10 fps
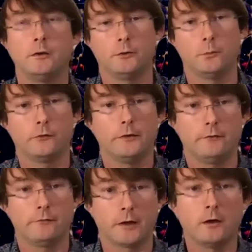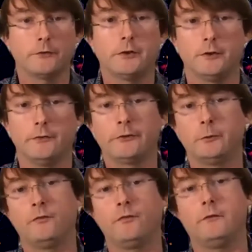We're in every continent.
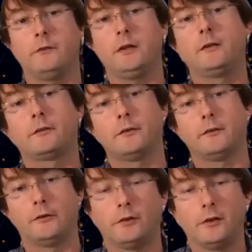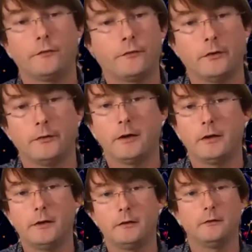So if their needs suddenly shift
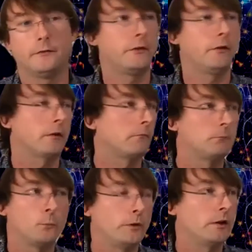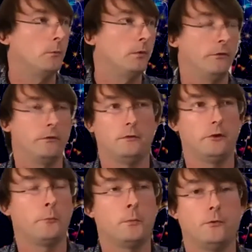and they're working with us in
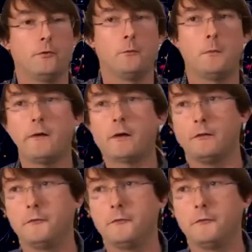Europe and North America,